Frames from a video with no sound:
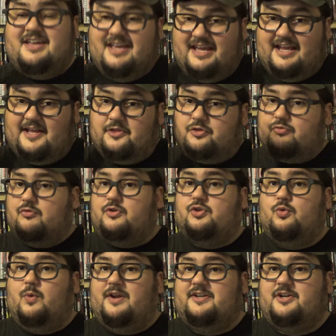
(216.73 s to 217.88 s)
and through the
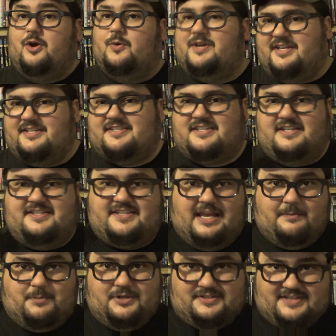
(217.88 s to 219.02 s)
window, he sees
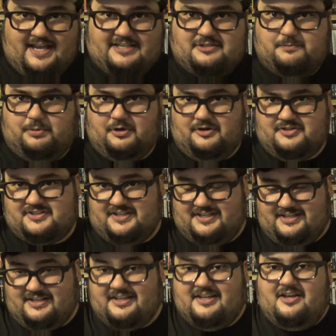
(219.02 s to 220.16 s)
a possessed
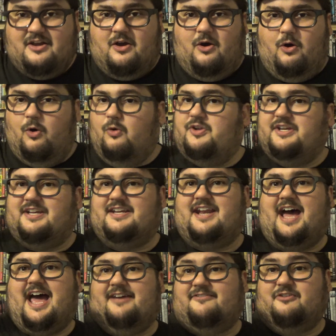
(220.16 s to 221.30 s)
person holding a
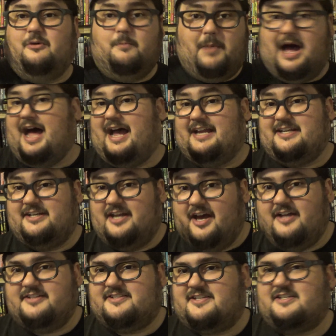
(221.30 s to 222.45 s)
knife behind an
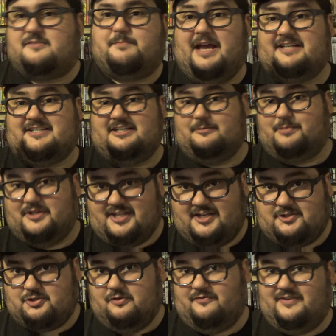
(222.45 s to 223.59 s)
unsuspecting
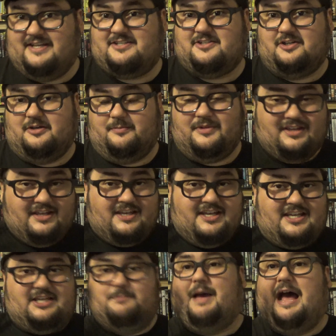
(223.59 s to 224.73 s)
potential victim.
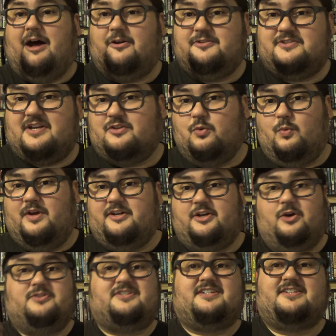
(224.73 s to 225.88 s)
He pounds on the
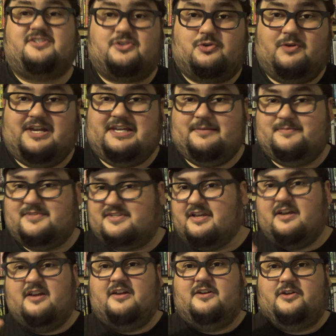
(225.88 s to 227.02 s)
windows, he screams.
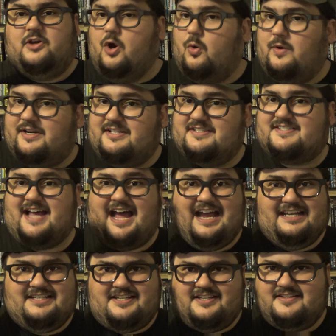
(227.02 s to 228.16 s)
No one
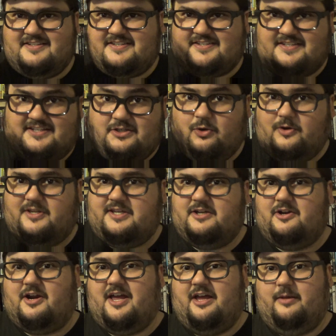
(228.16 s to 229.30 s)
inside can see or
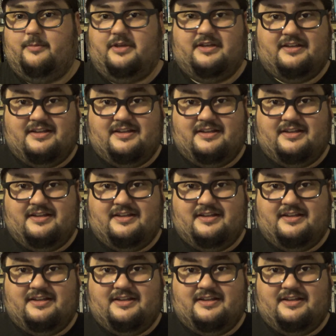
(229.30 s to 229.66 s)
hear him.